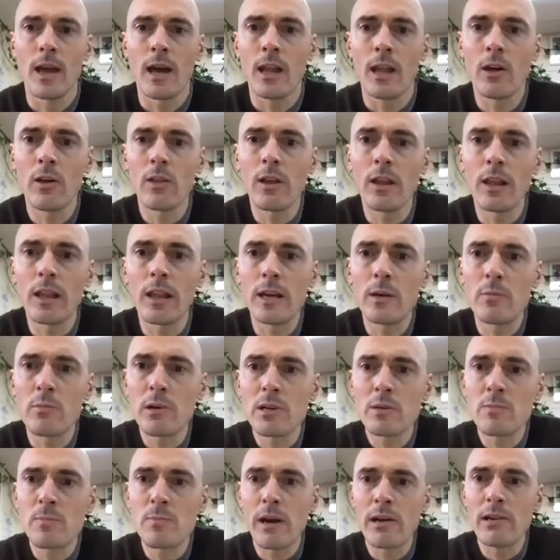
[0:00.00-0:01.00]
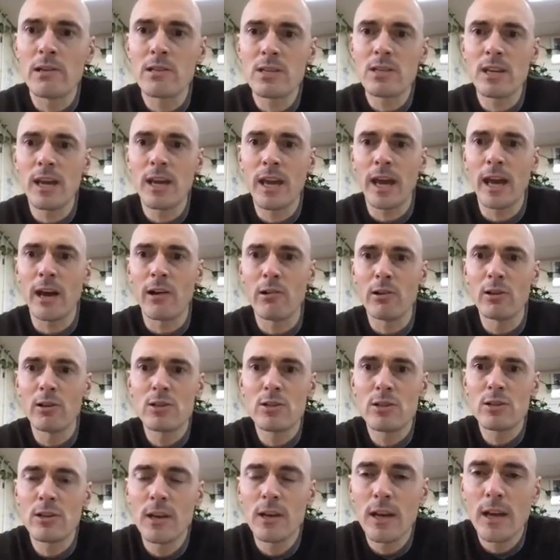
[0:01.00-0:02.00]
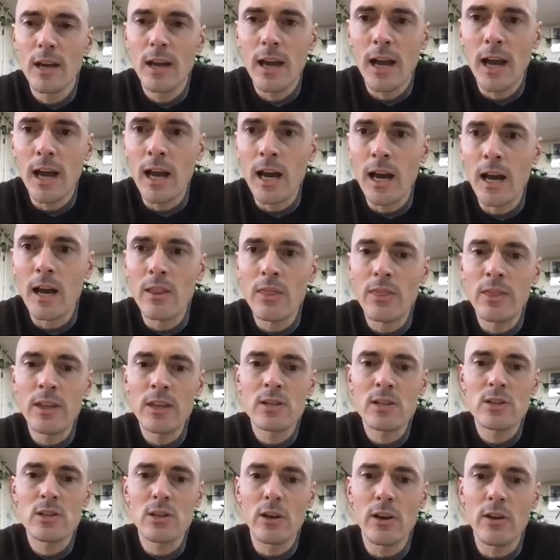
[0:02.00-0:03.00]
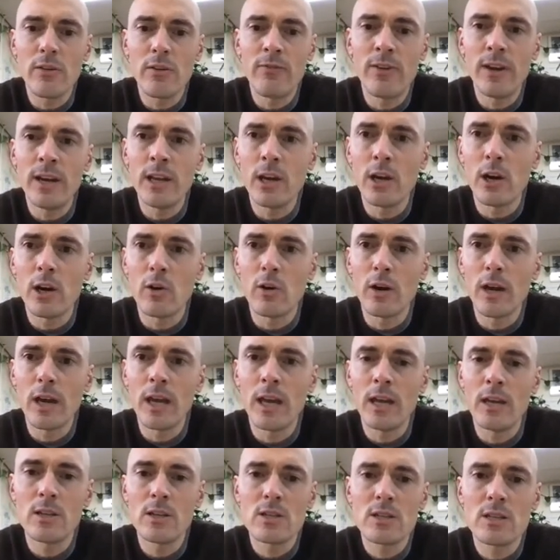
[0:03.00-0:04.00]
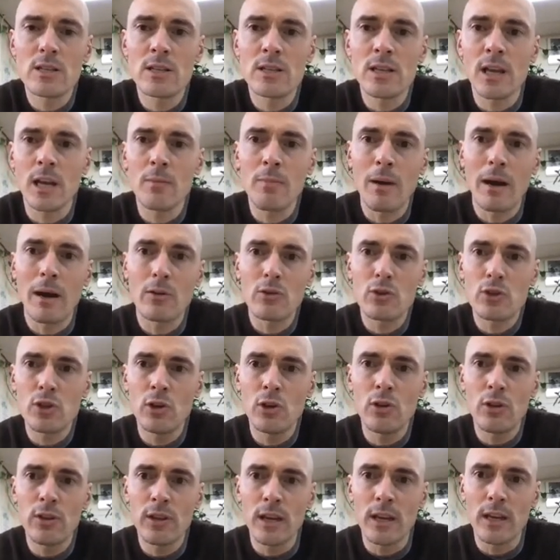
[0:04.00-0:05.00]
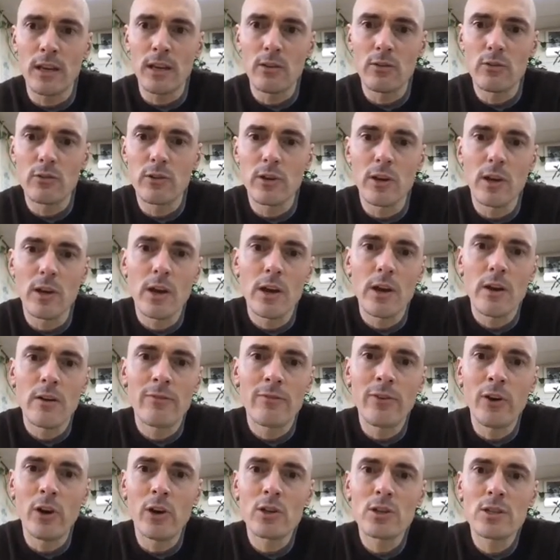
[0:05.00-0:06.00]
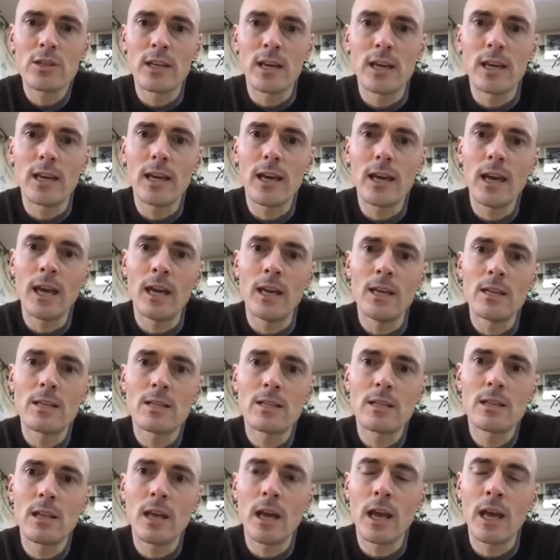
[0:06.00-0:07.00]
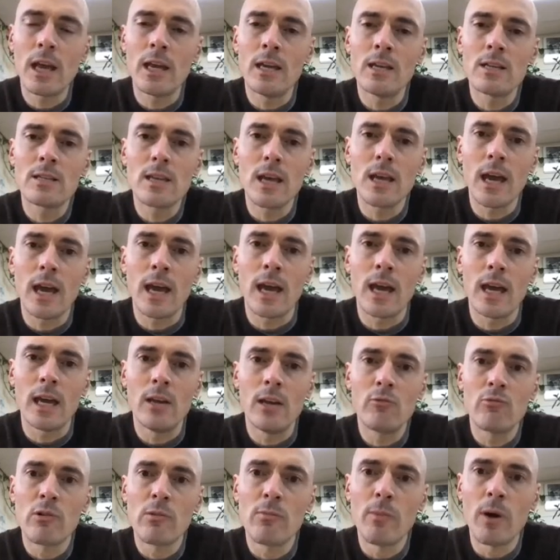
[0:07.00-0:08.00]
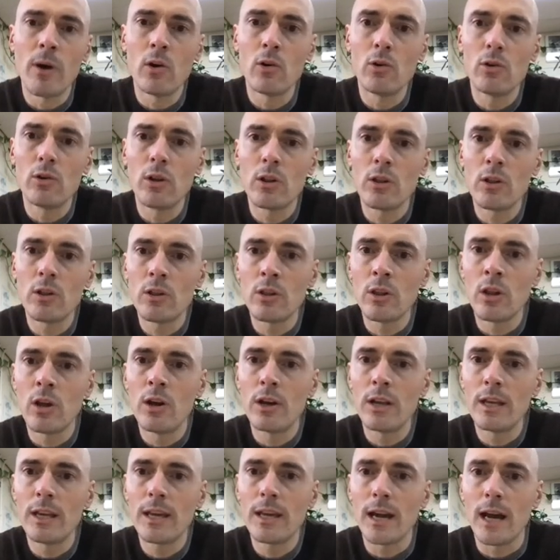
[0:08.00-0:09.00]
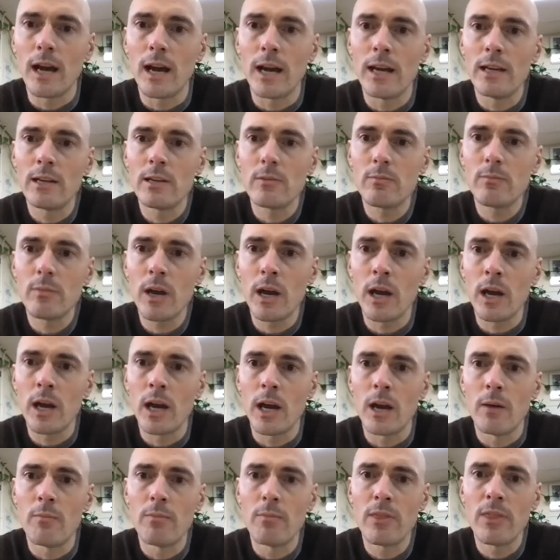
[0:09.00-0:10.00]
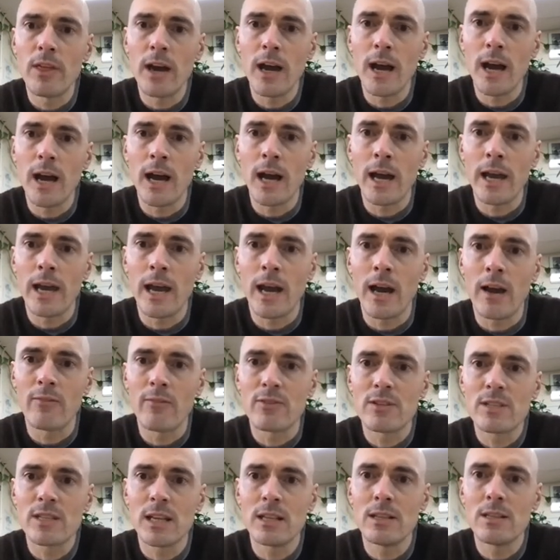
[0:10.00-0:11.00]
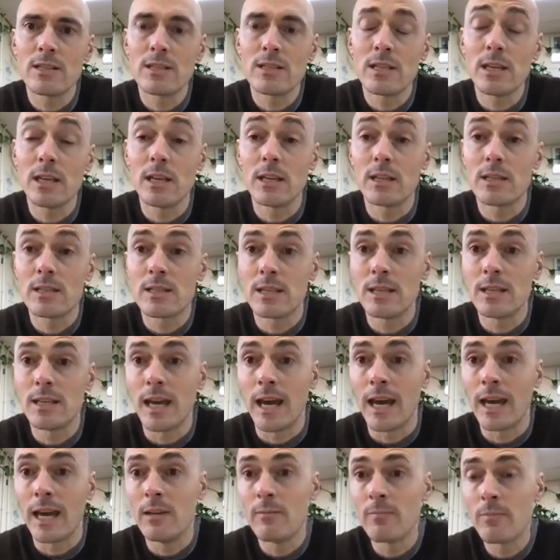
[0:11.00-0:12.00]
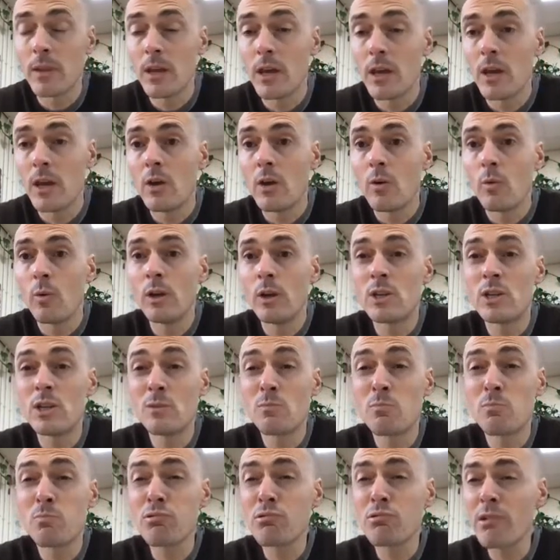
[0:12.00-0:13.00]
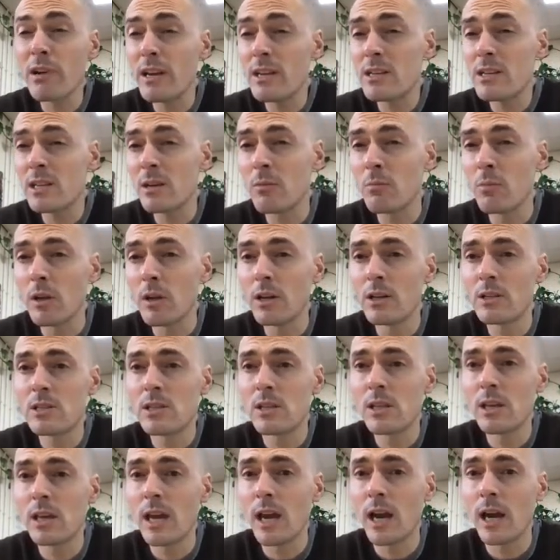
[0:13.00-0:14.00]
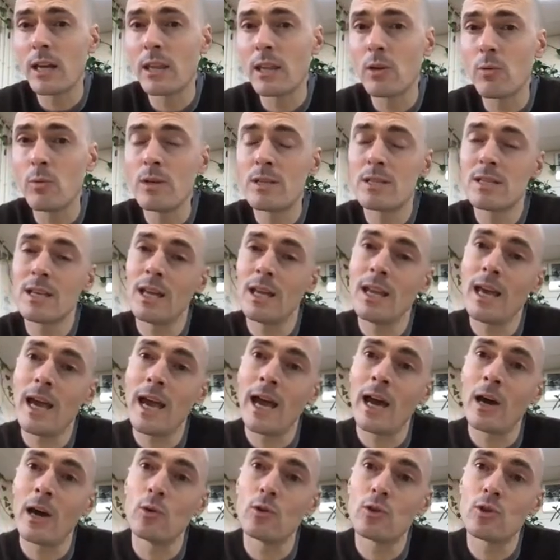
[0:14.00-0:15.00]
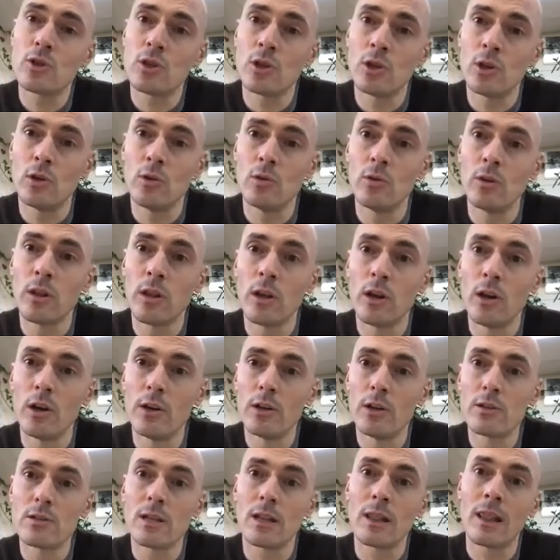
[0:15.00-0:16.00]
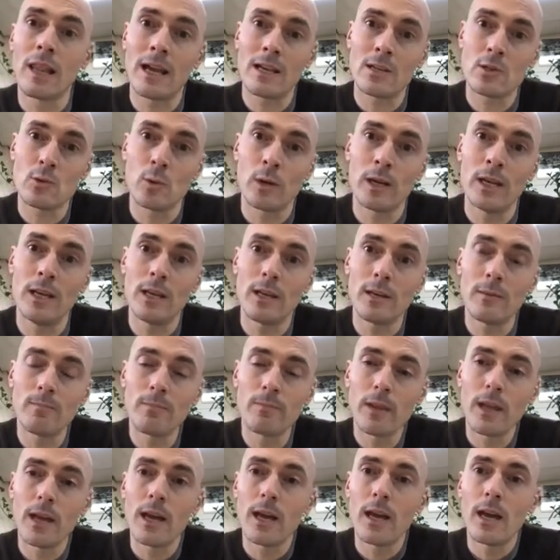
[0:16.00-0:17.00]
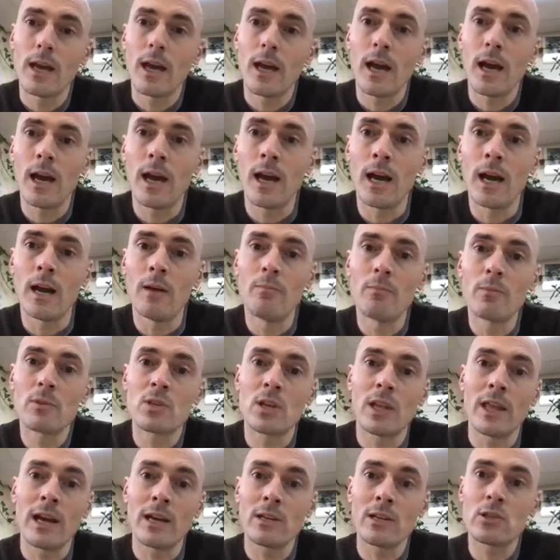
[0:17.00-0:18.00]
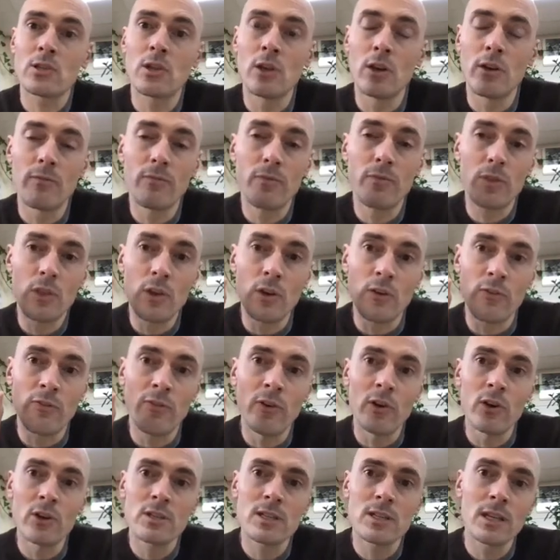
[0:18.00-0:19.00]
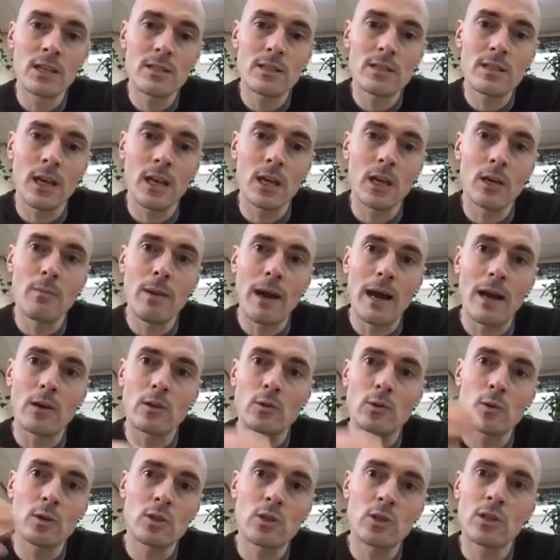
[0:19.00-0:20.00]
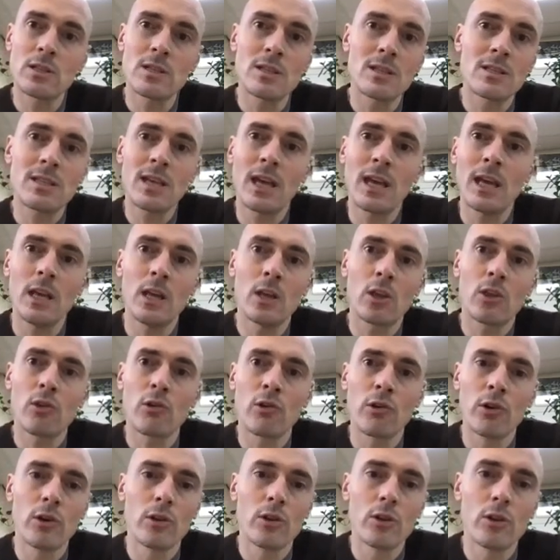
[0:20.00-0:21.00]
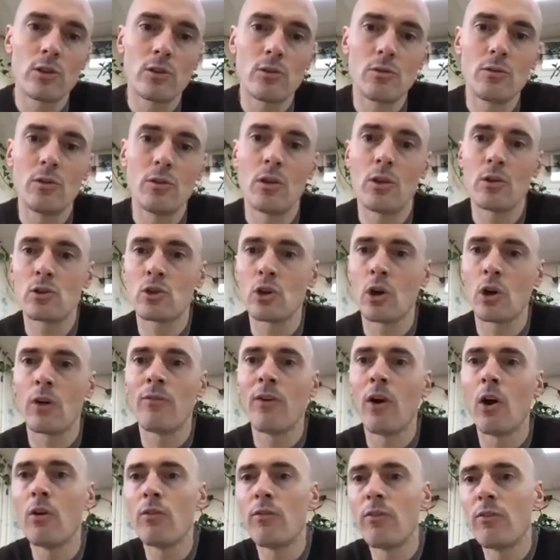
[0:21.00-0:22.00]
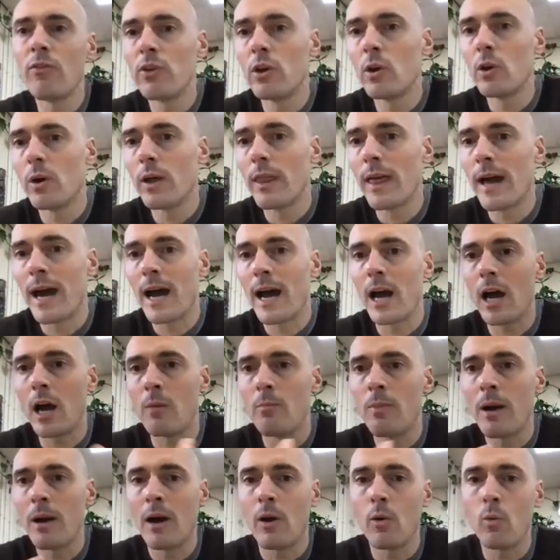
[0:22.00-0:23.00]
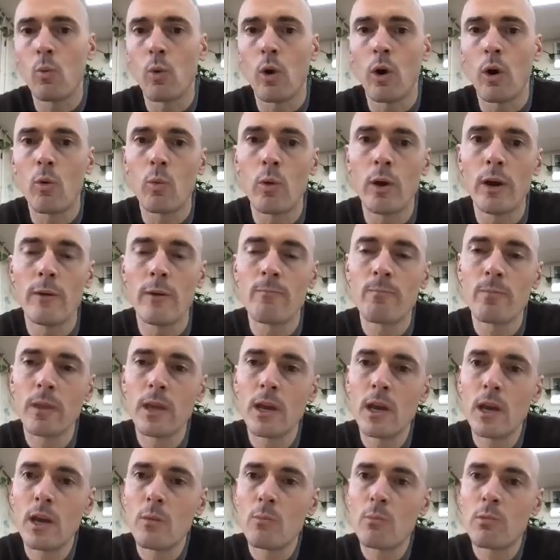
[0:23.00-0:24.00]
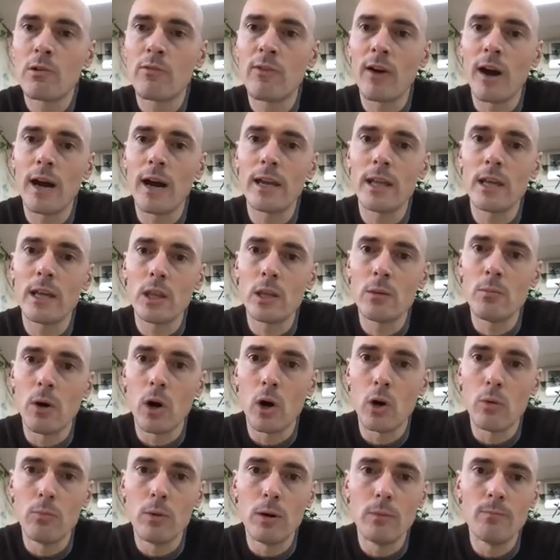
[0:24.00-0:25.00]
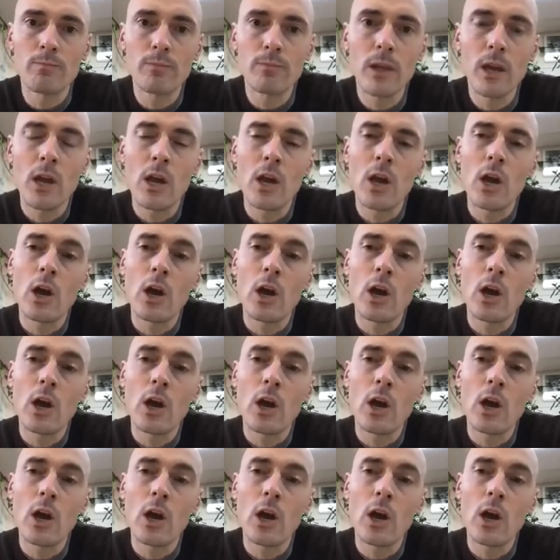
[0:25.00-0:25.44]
Hello there, Ladybridge parents and carers. This video is to tell you about two things. First thing is a remote learning guide that I have sent to you today, which is pretty similar to the guide that we sent out to learners last week. So that's the first thing to tell you about. So it's just to take you through the sort of overview of that, about what we're providing at the moment.